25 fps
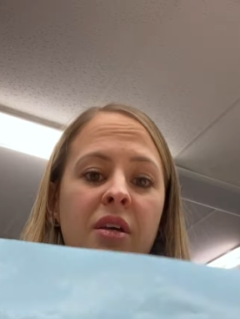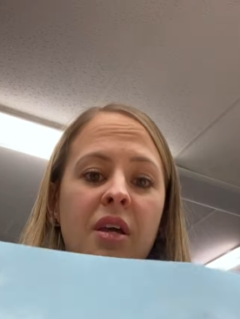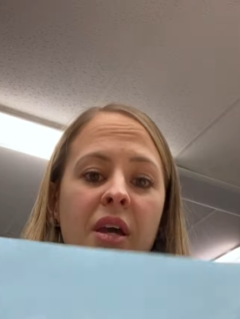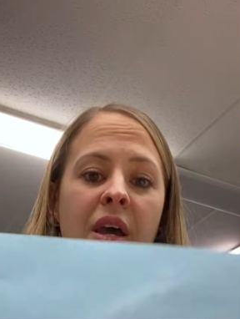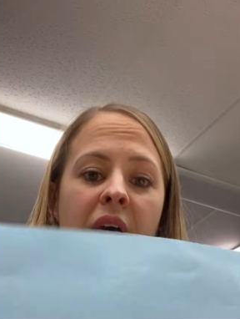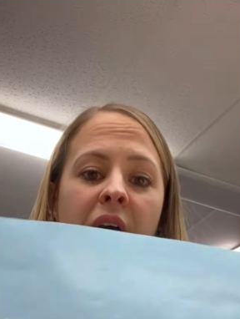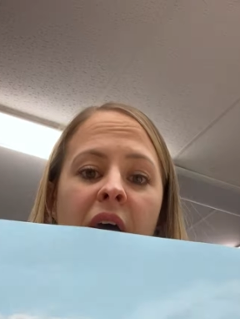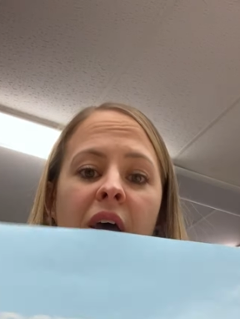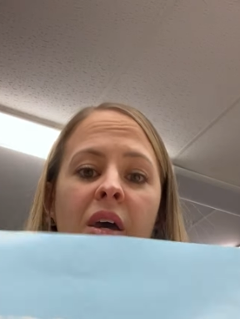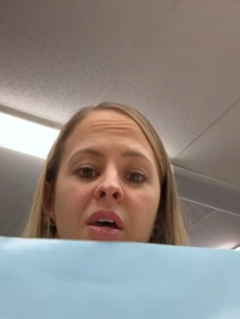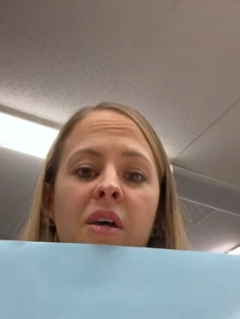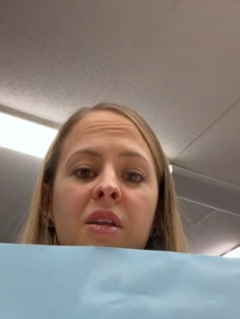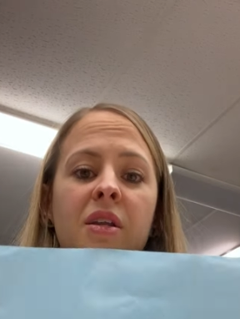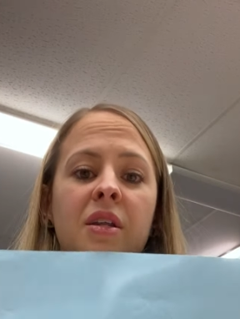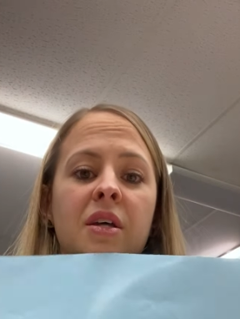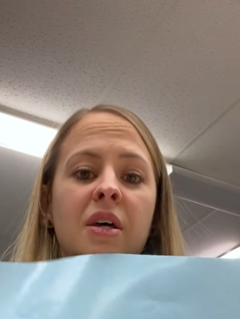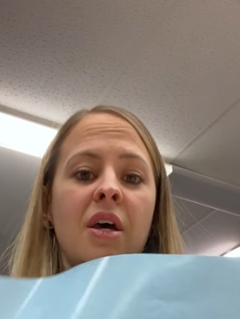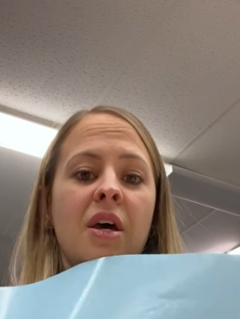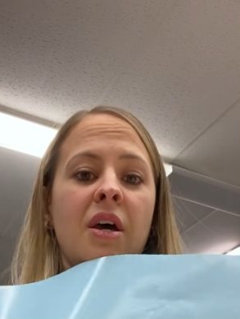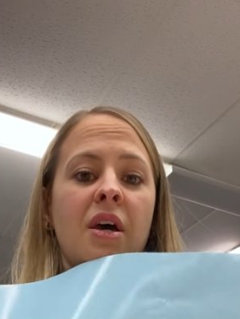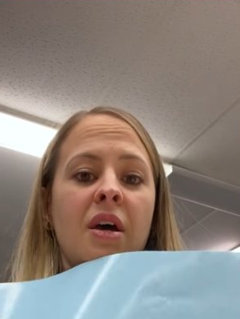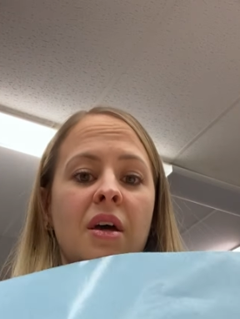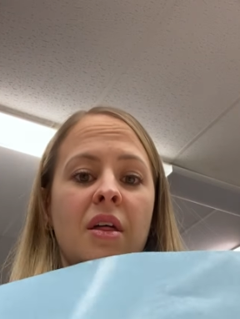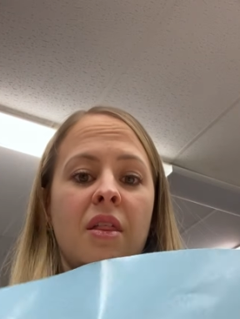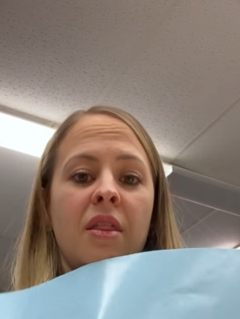and
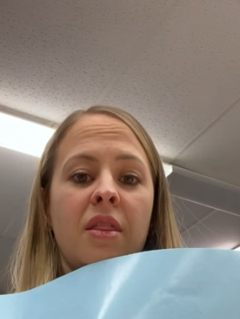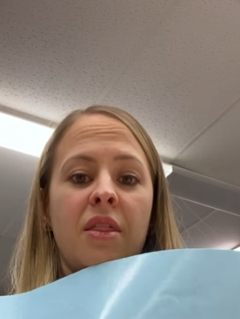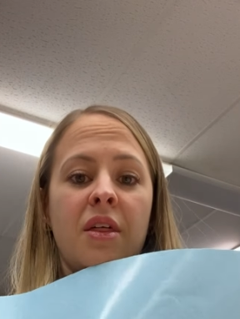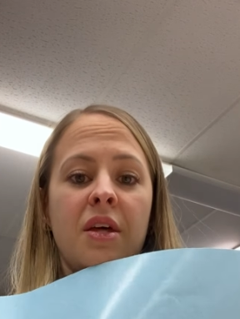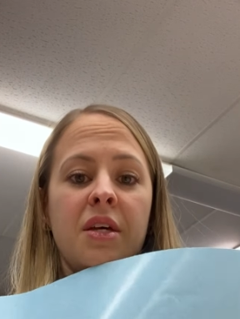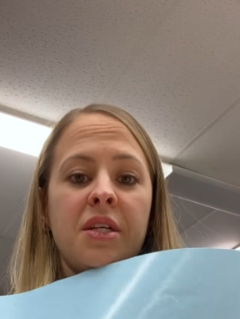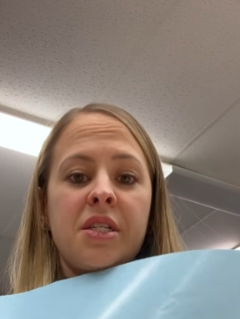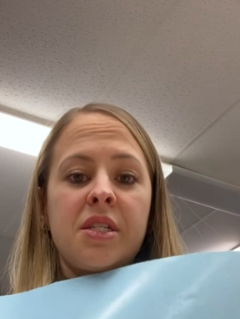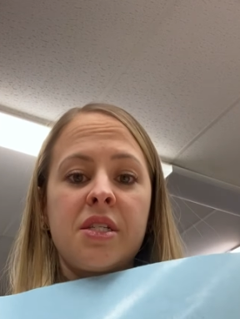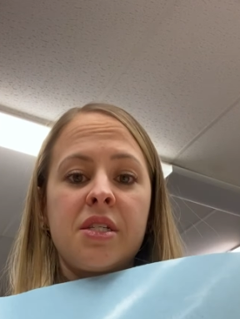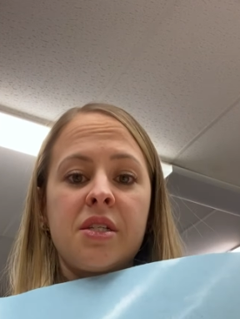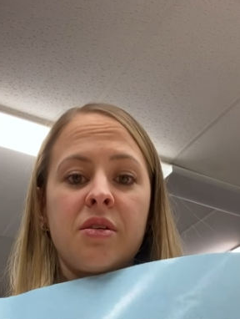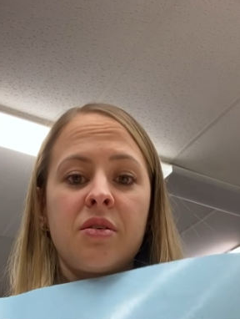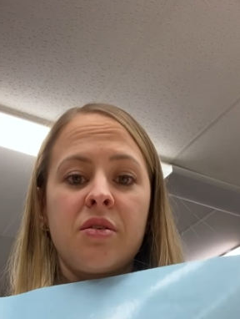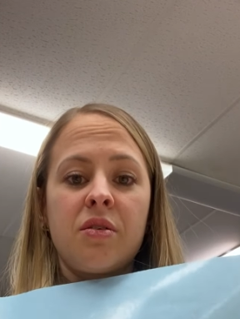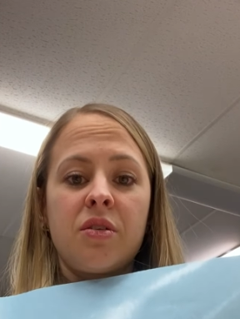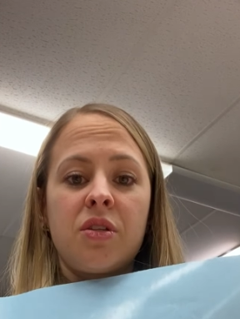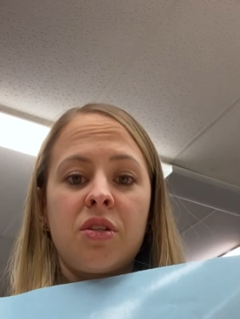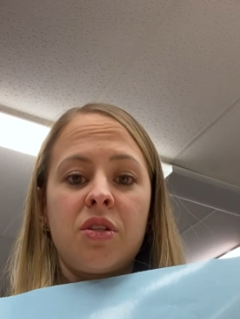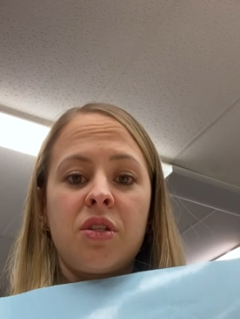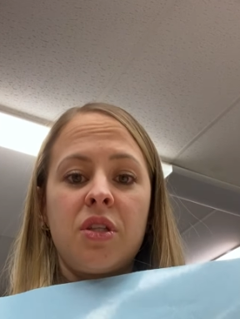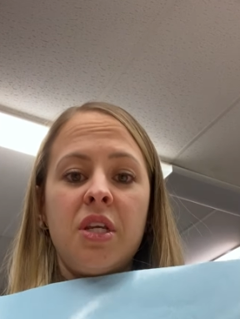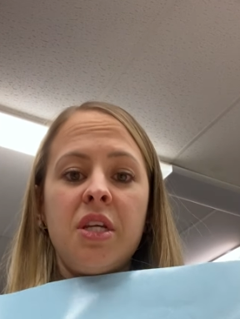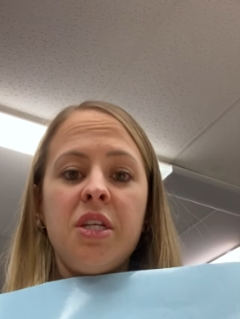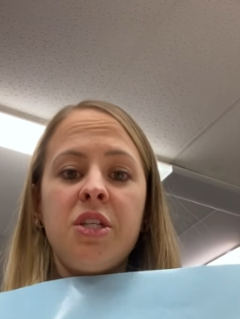these
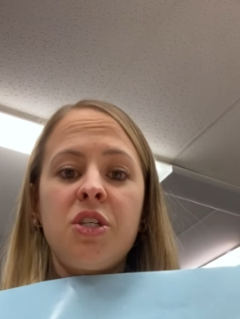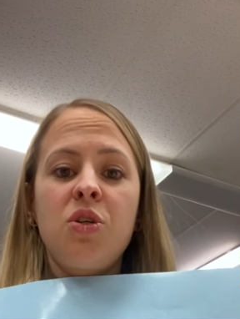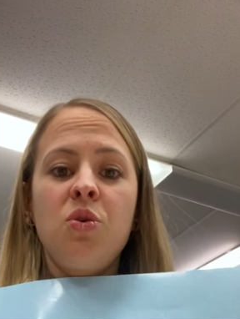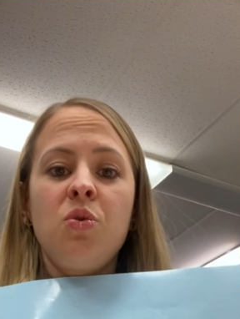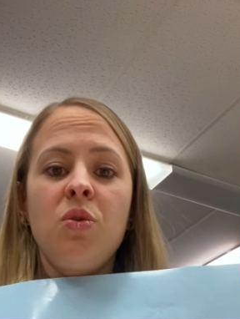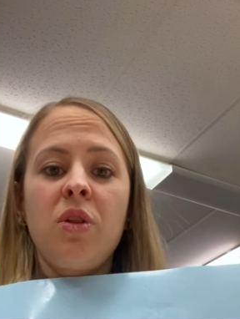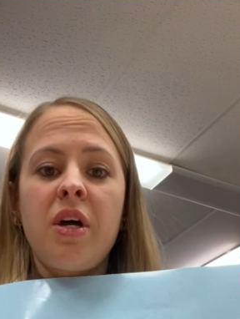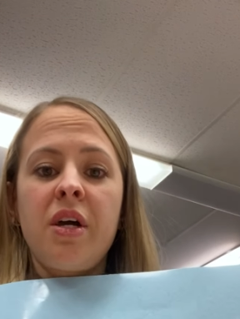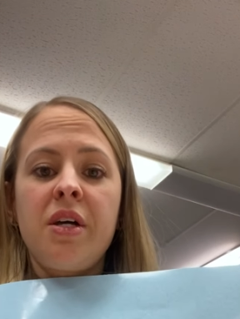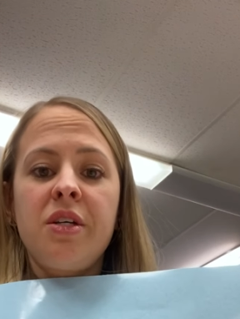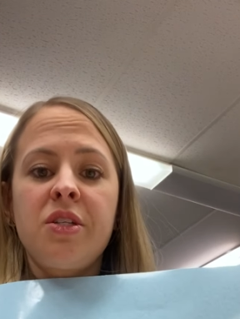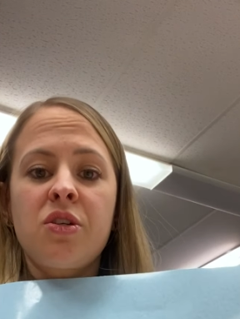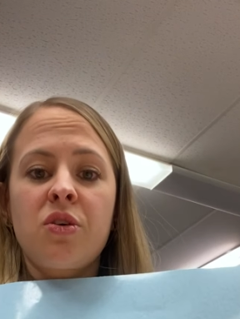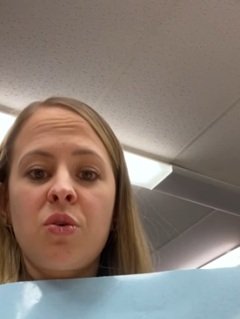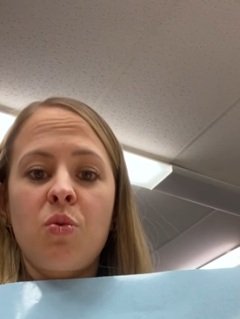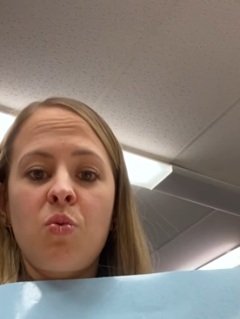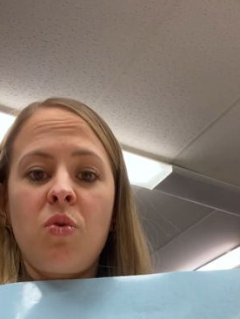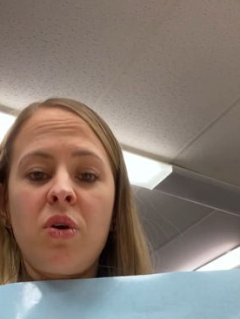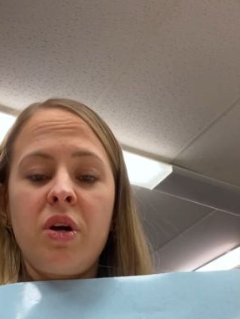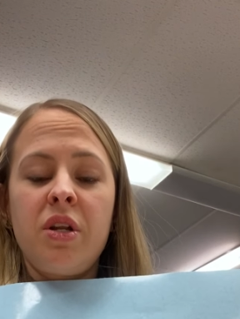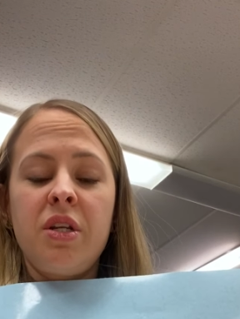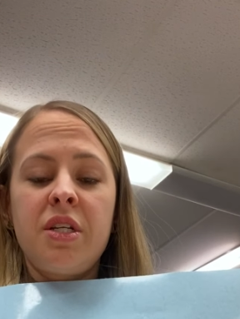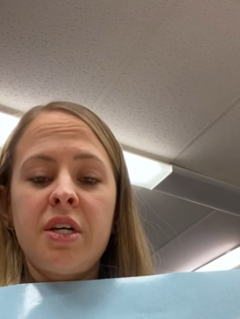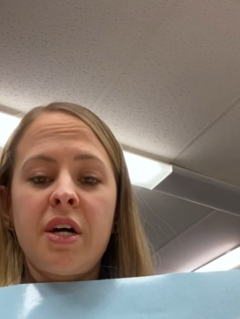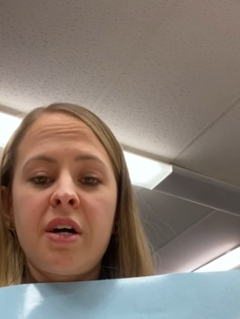two lines are
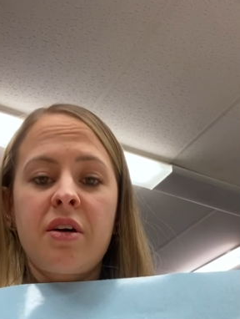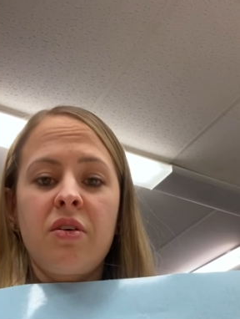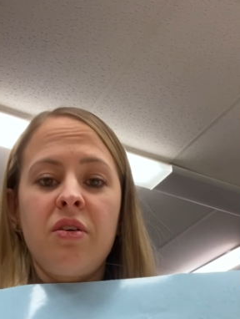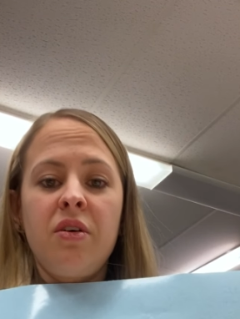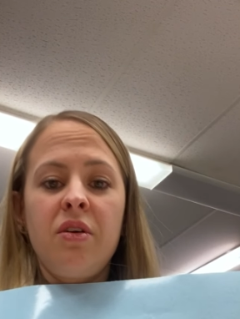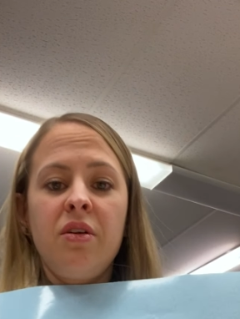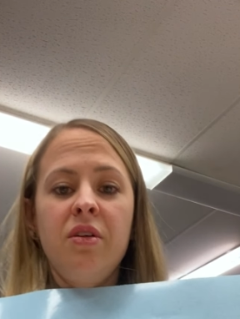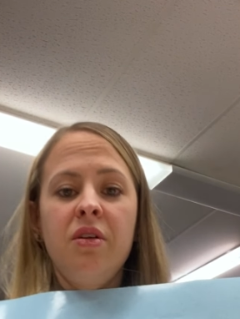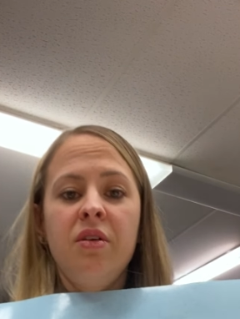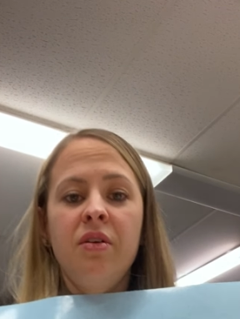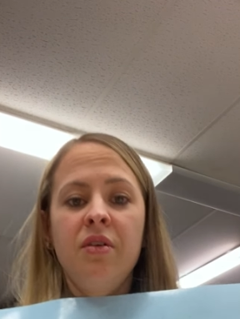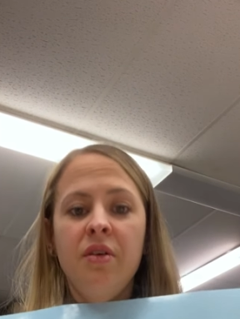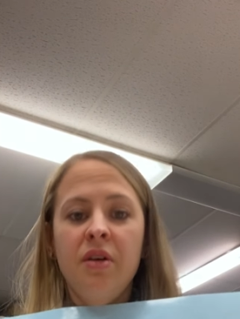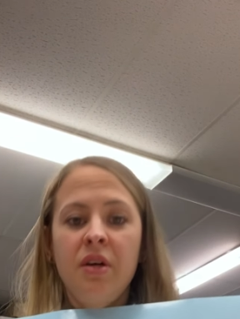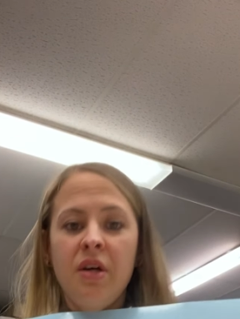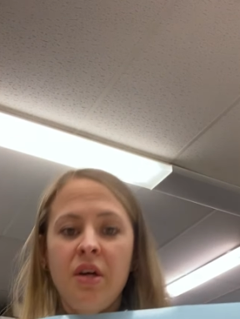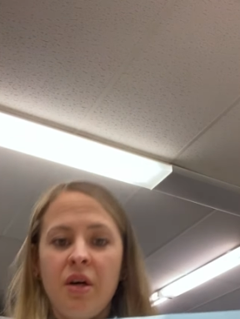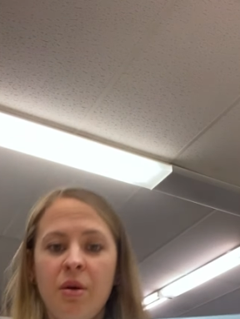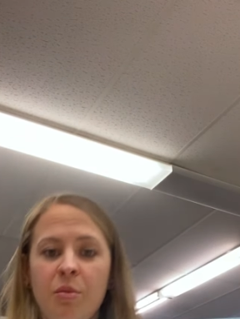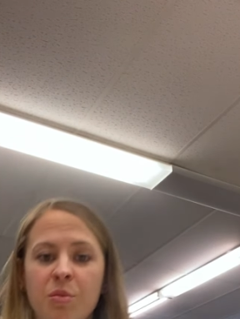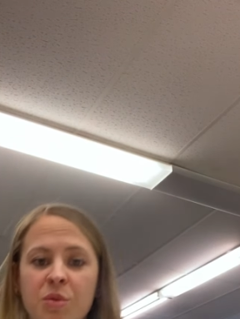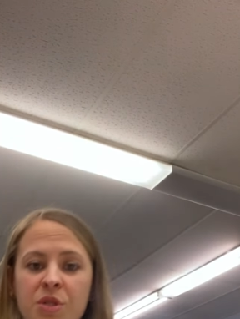one decal. I'm